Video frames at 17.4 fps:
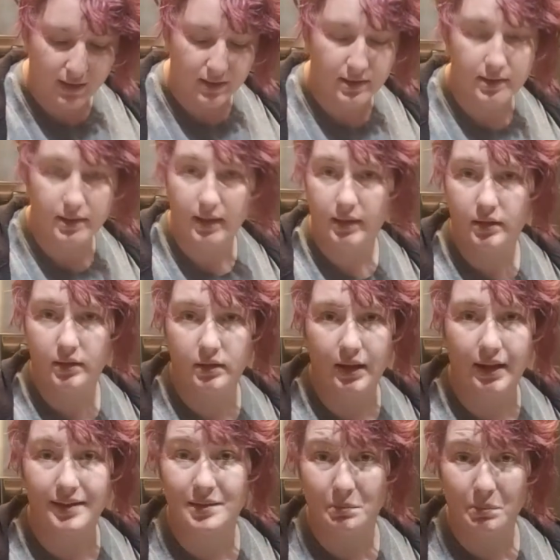to stick
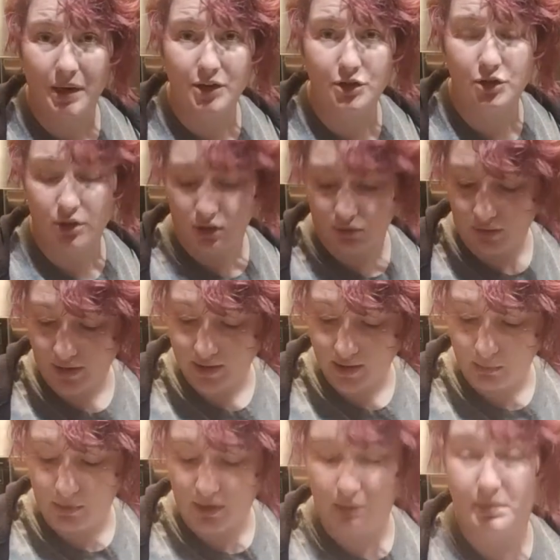as much to the
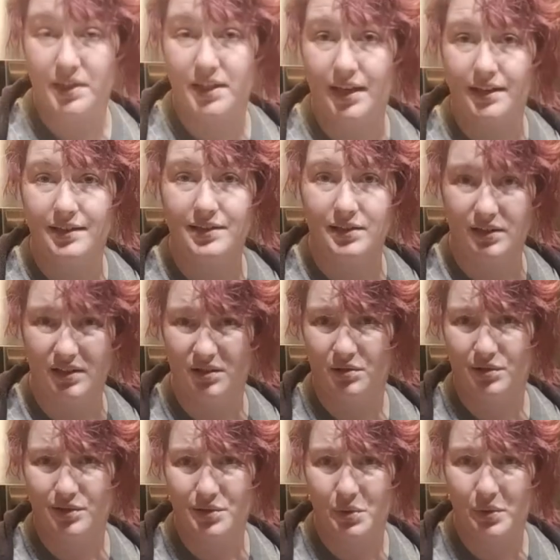recipe besides,
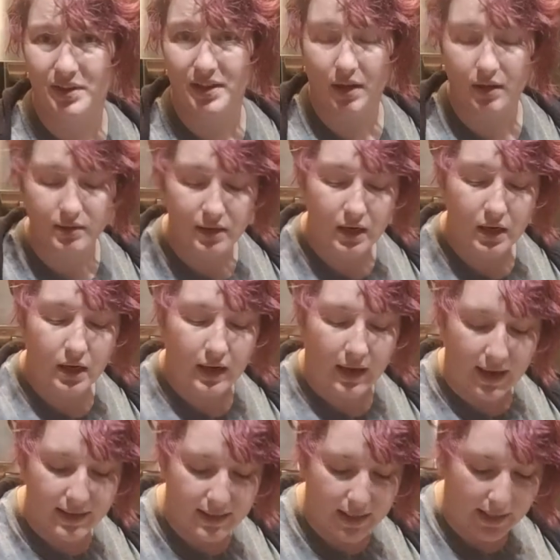the soy sauce
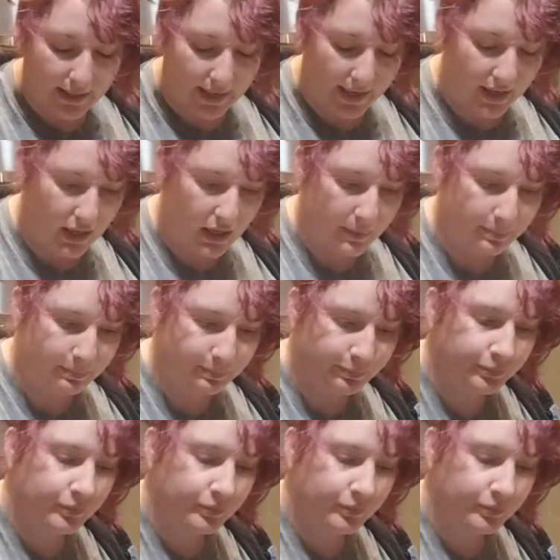as I can,